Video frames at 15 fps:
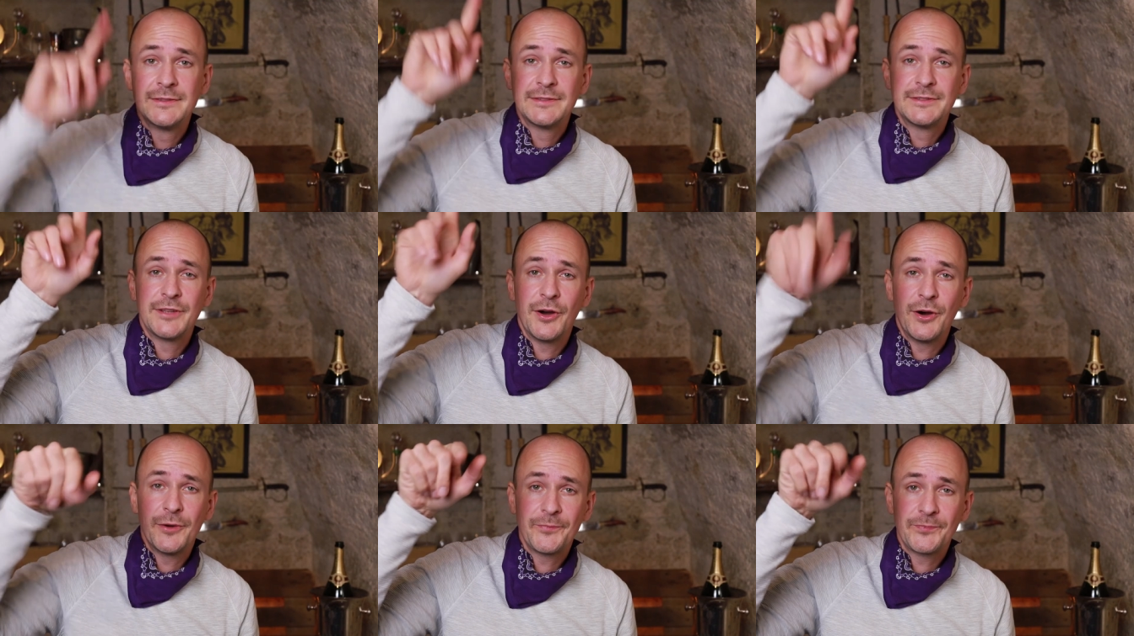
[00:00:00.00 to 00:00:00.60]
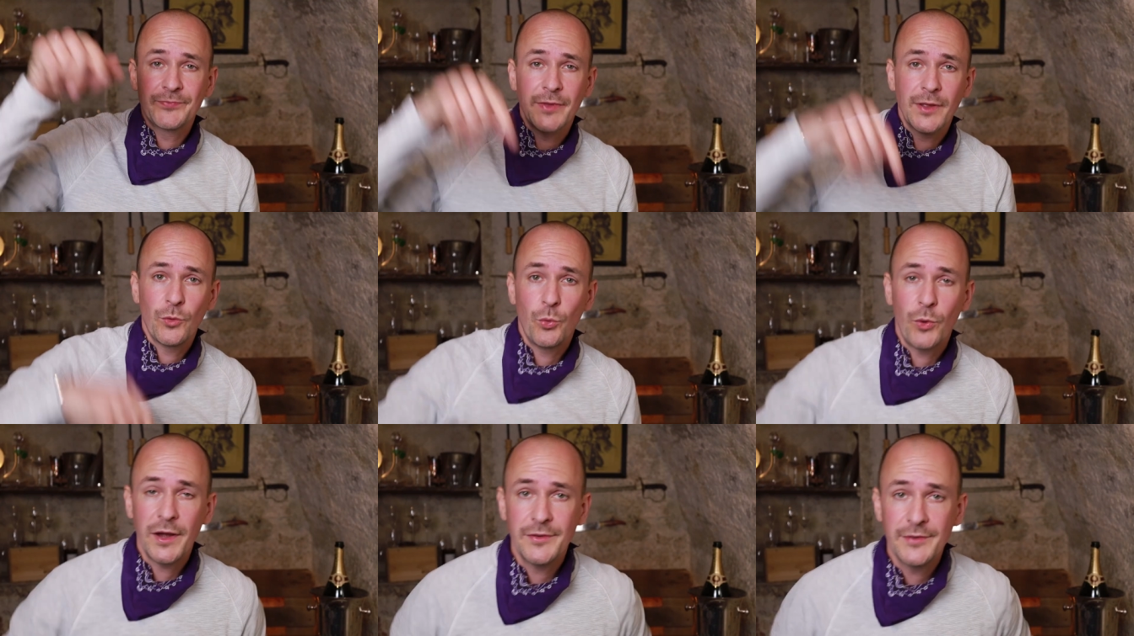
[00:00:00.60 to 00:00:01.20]
So
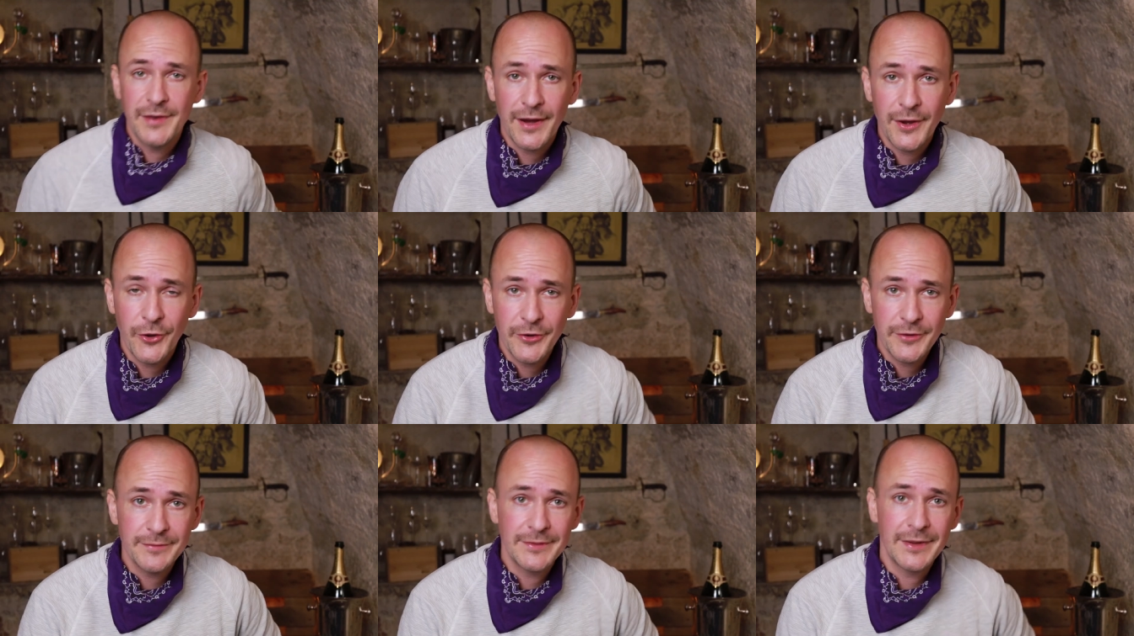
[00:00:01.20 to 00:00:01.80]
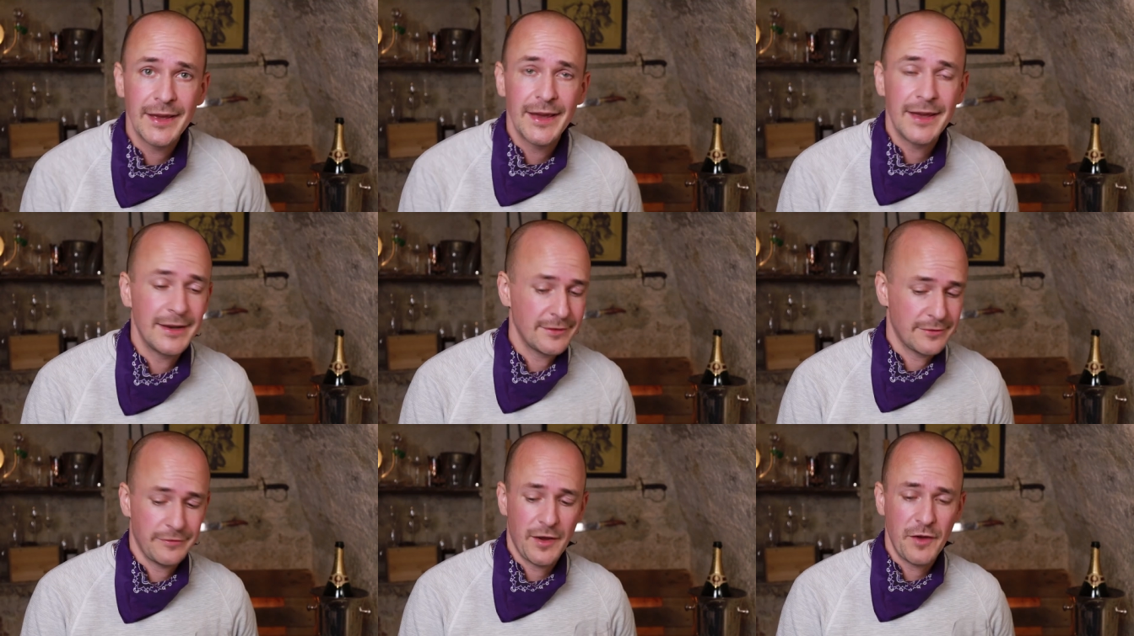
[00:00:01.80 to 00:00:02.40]
one down
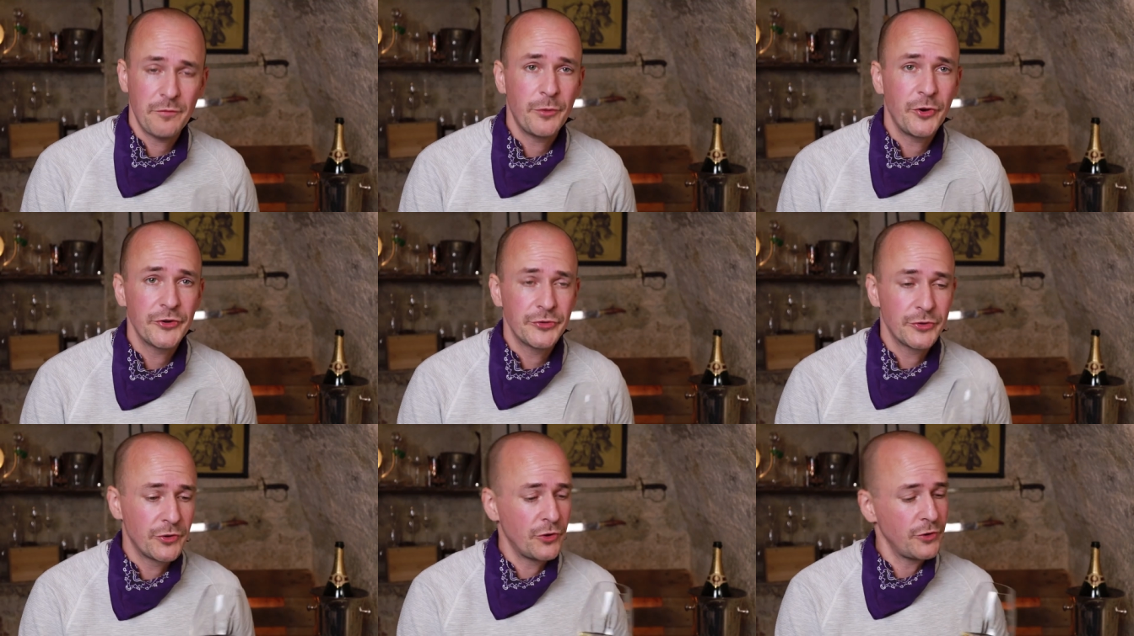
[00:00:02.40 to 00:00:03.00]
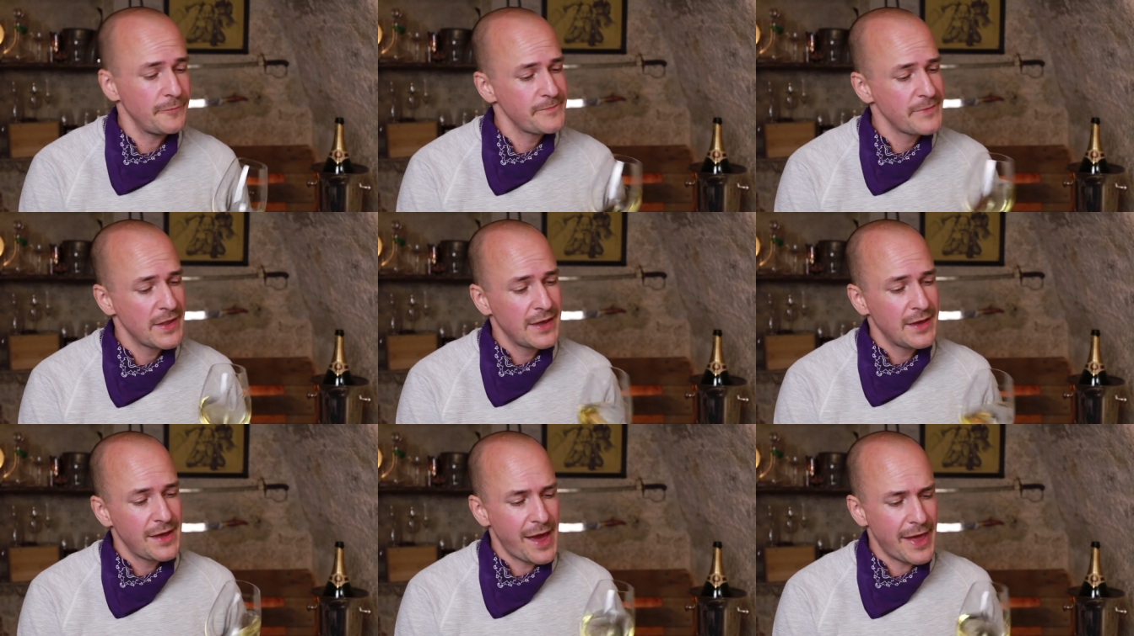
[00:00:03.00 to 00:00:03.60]
and five more to go.
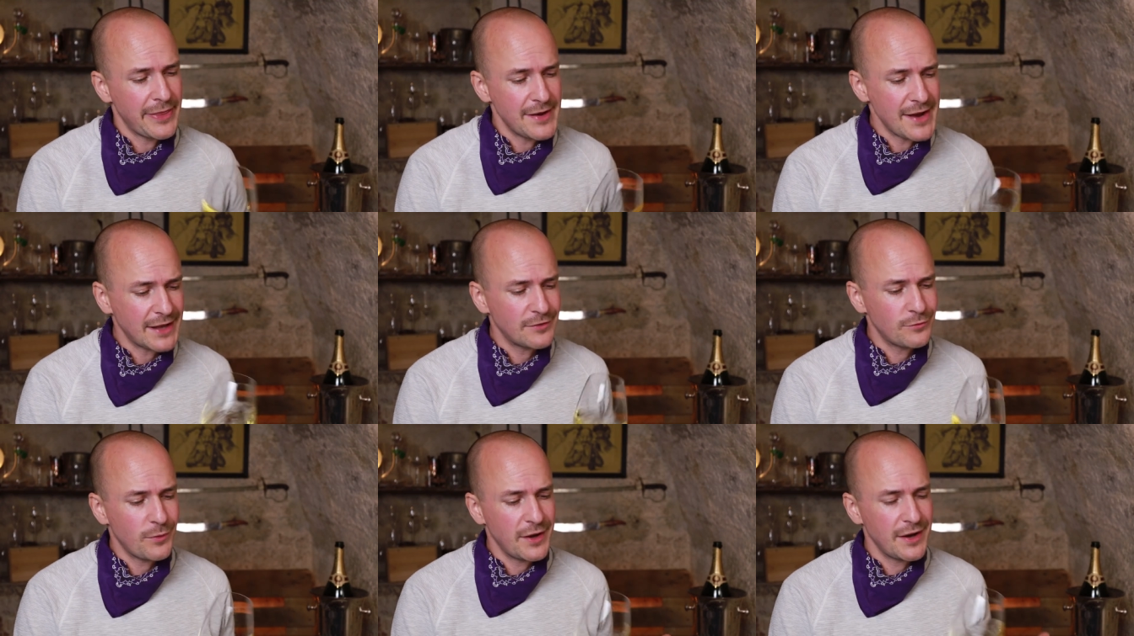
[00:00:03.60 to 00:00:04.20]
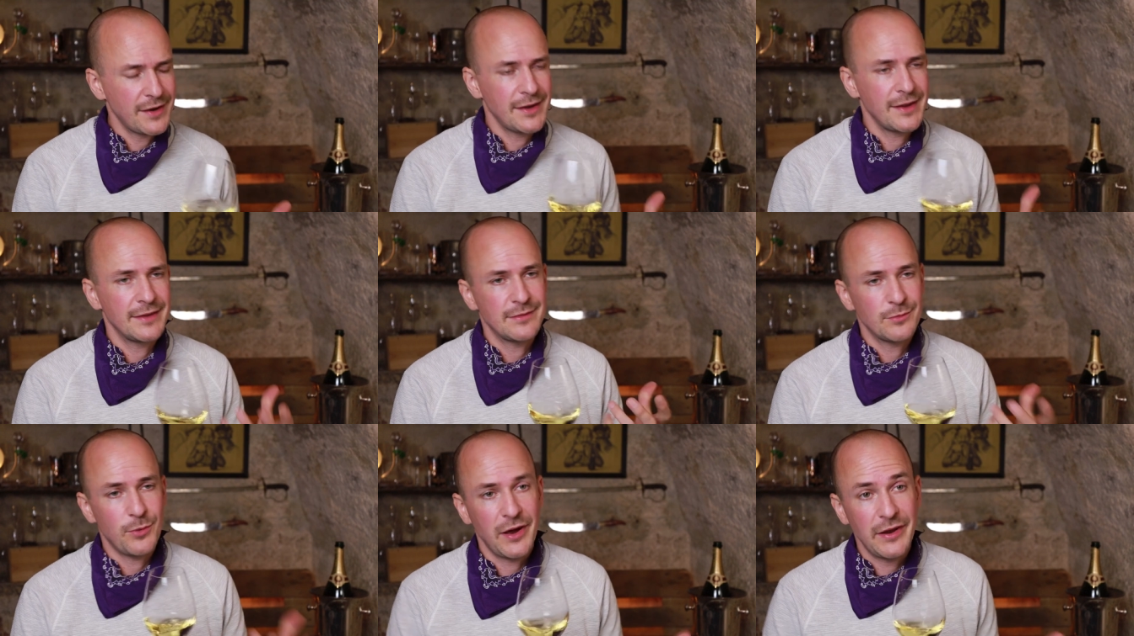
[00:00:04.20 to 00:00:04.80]
And the next wine
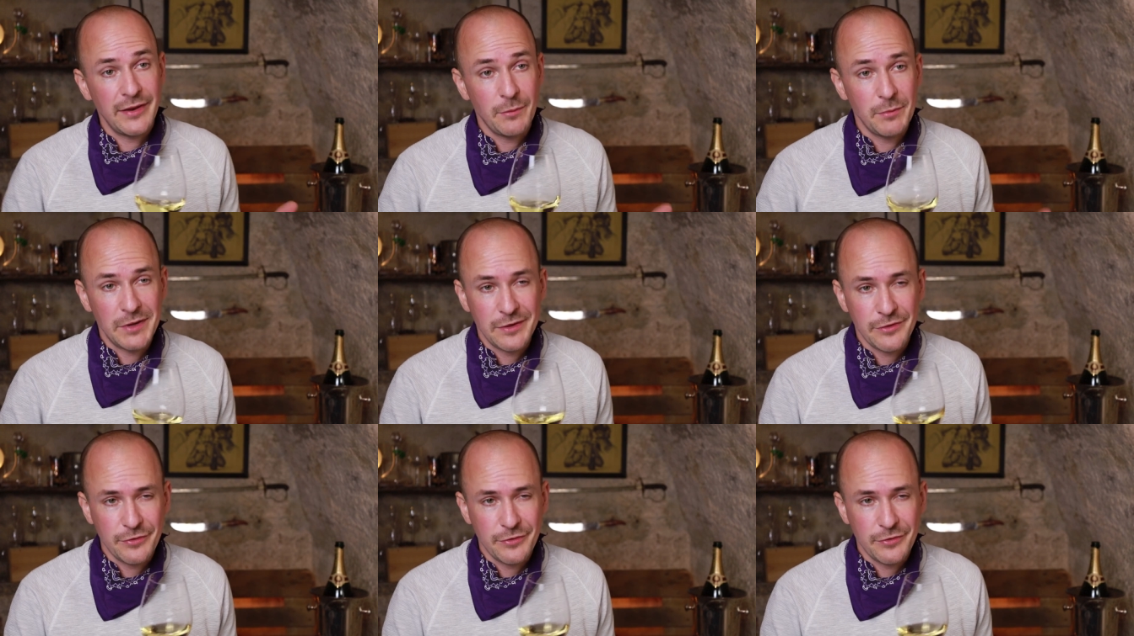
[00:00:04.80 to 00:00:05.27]
is wine number